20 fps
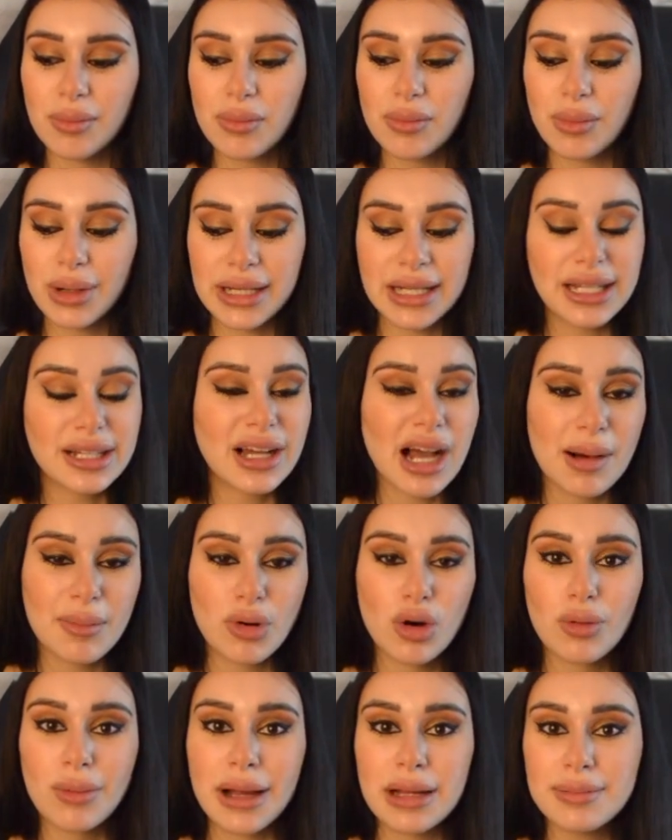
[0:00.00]
When he'd come
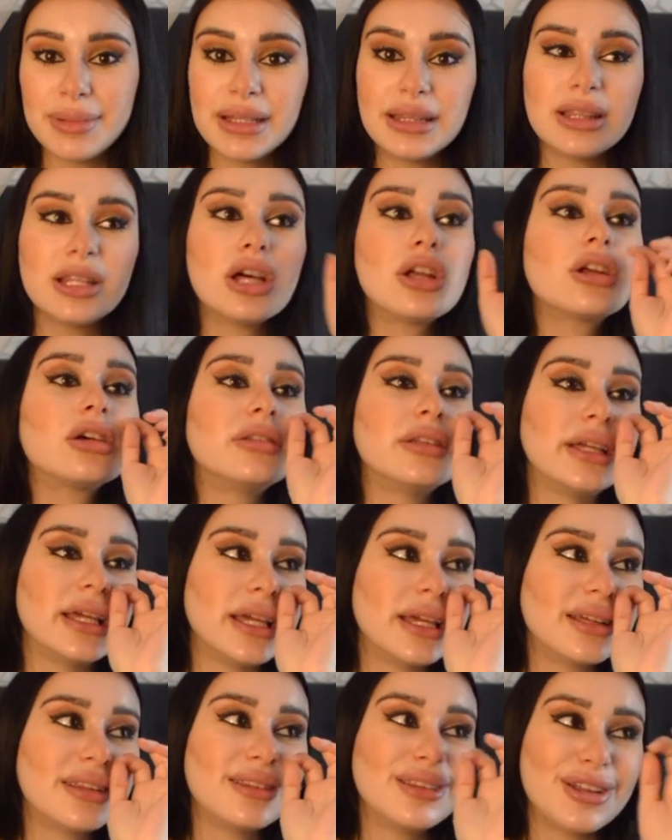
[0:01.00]
home, I'd be
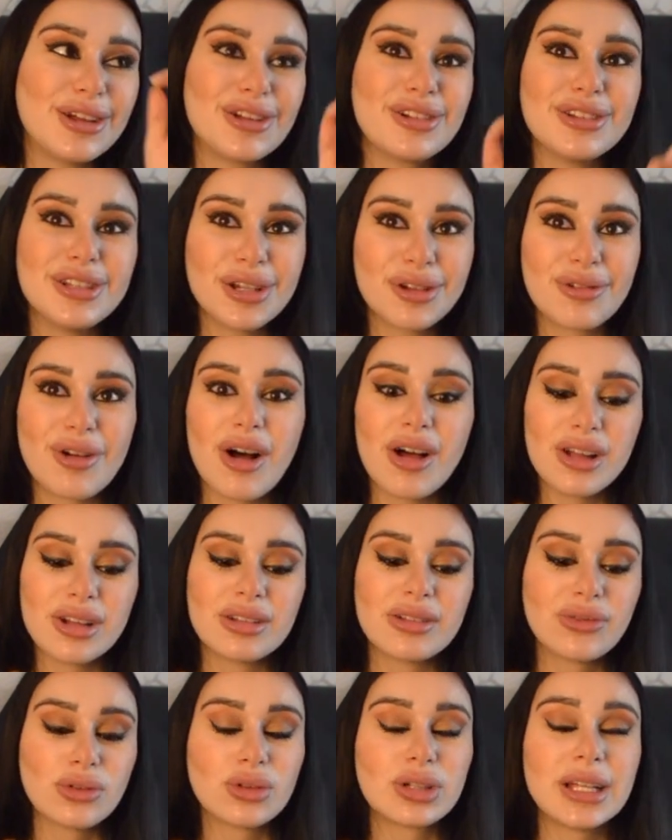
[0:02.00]
literally crawling on
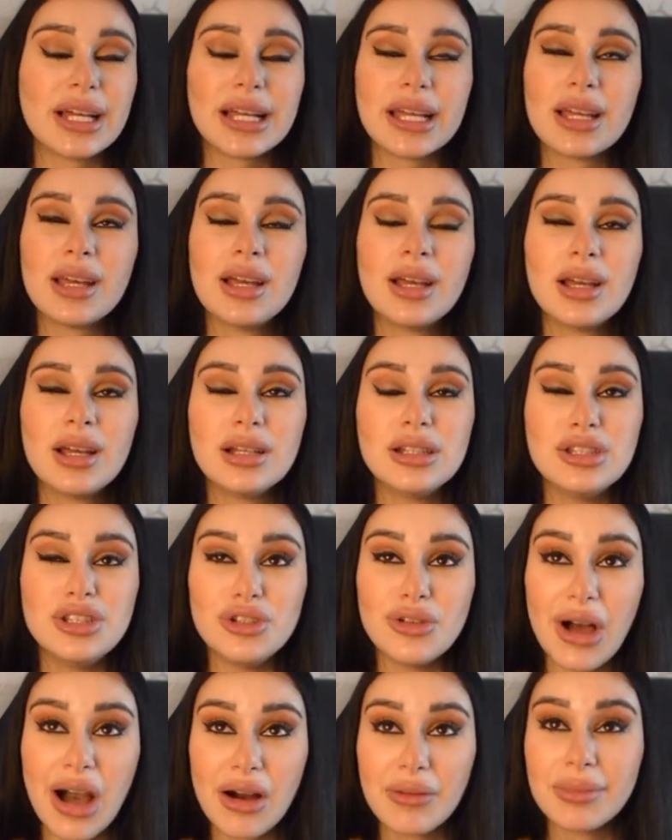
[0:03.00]
the floor like, do
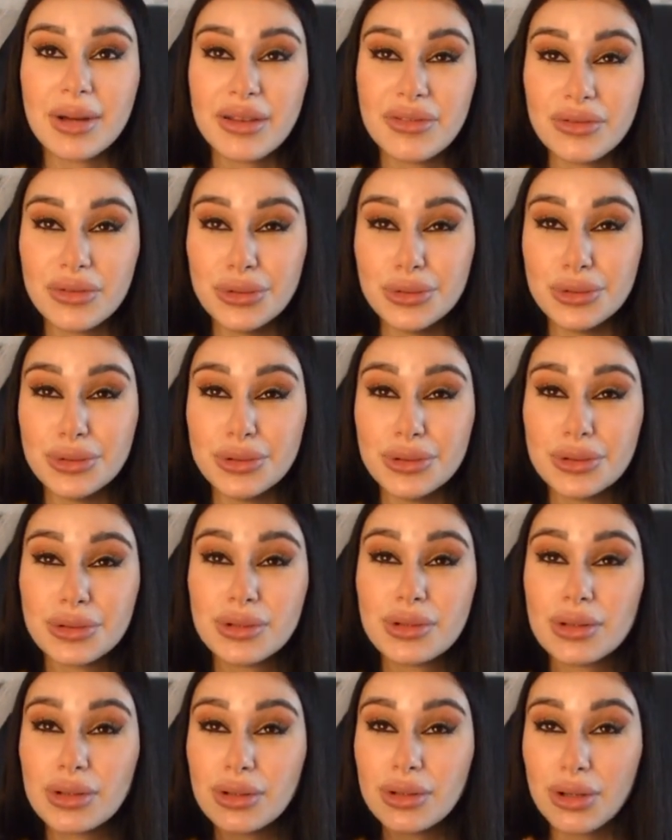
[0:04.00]
you have my food?
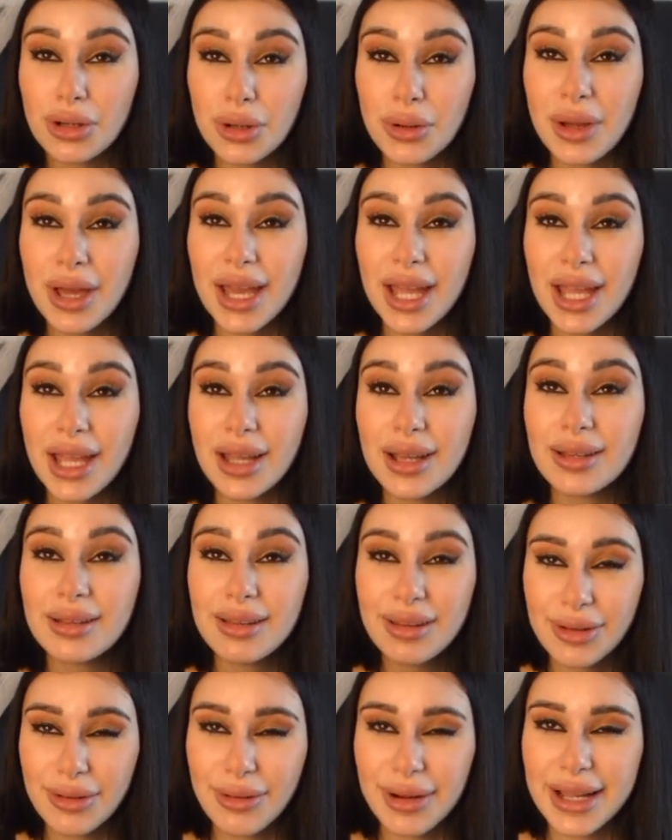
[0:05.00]
Okay,
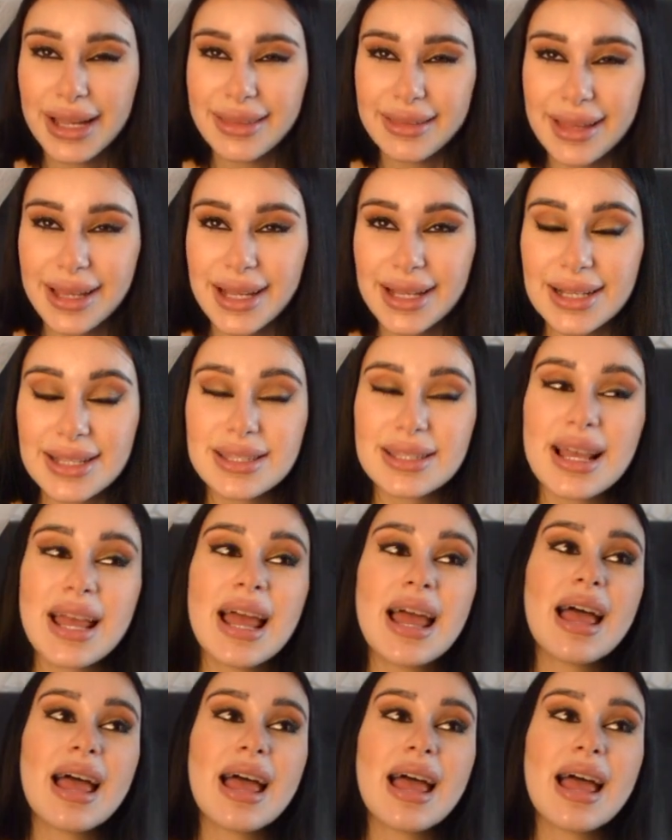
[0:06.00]
great, thanks.